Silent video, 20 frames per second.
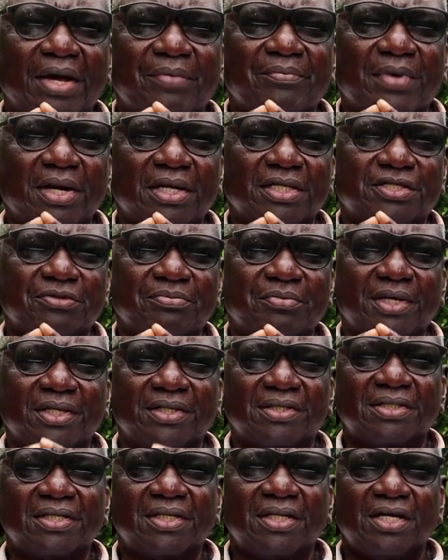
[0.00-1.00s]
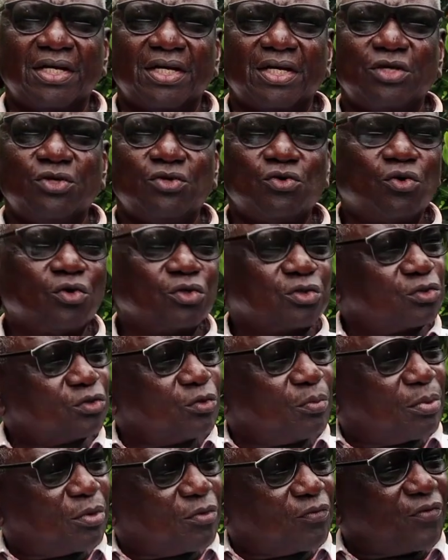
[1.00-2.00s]
management, you
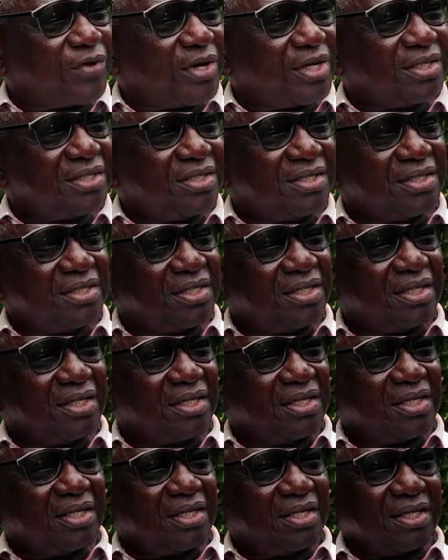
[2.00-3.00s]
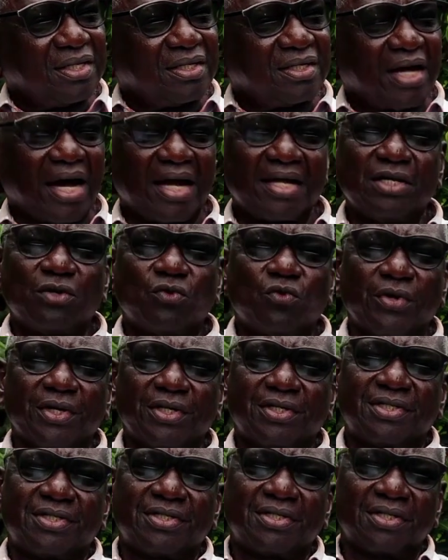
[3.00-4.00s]
also provide
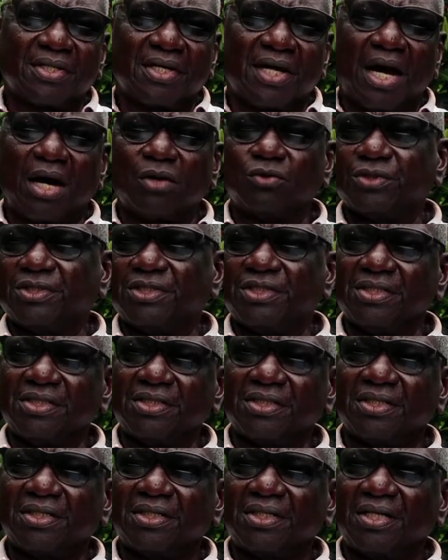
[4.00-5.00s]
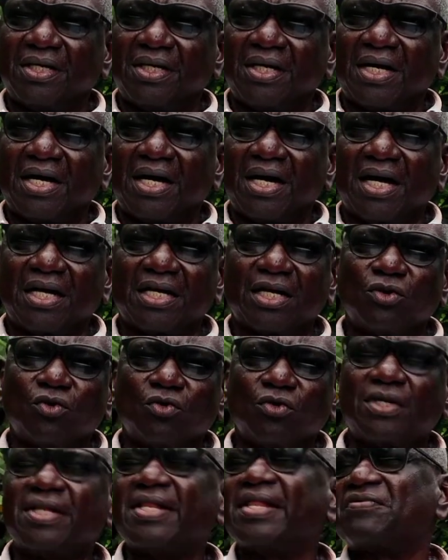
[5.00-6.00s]
adequate housing, and
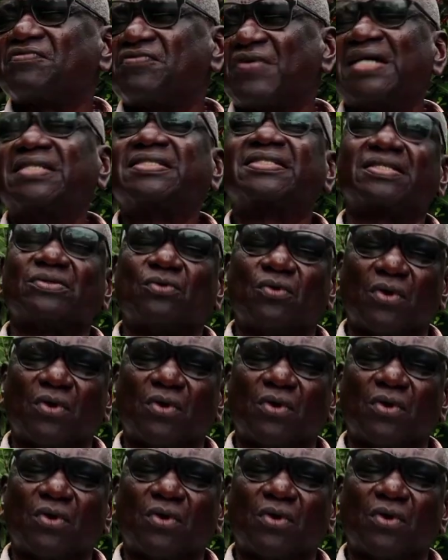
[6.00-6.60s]
not the fancy